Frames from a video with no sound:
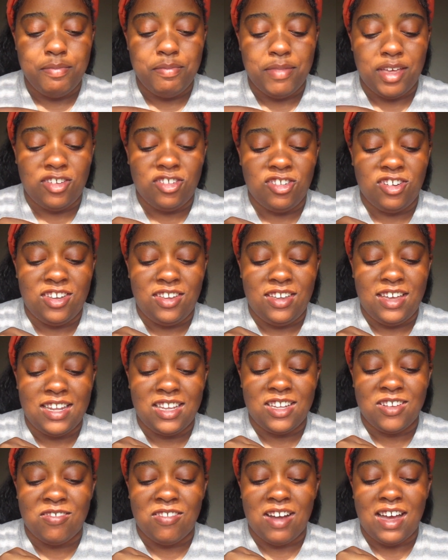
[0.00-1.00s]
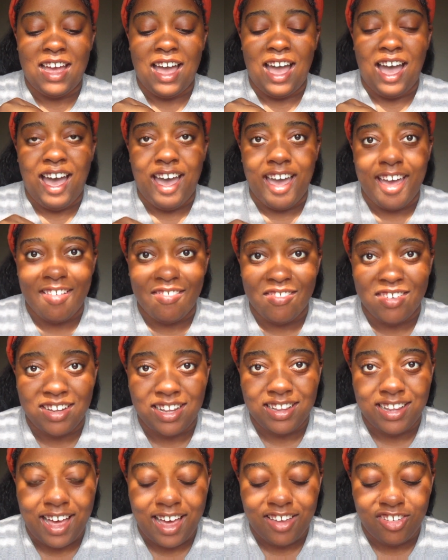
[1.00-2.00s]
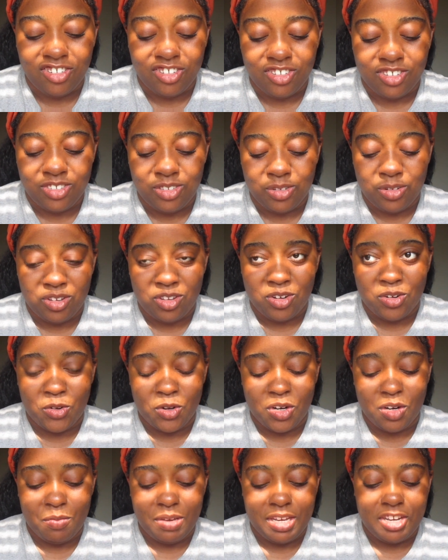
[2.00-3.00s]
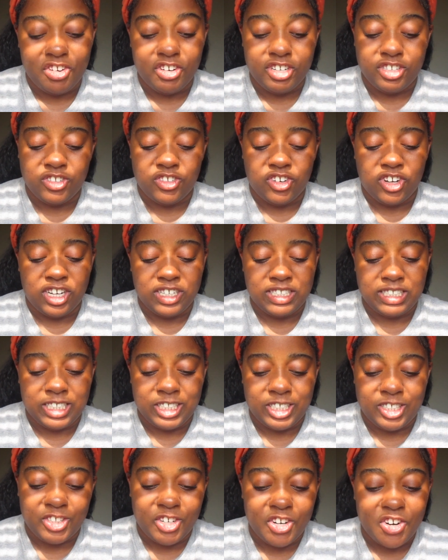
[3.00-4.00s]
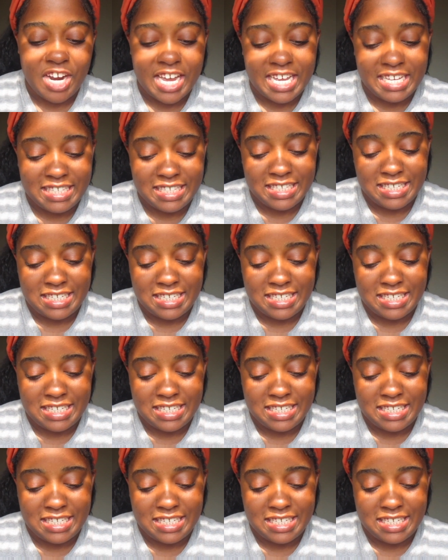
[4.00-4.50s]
Make sure you get the right eye for the lashes or they're going to be crisscross looking crazy.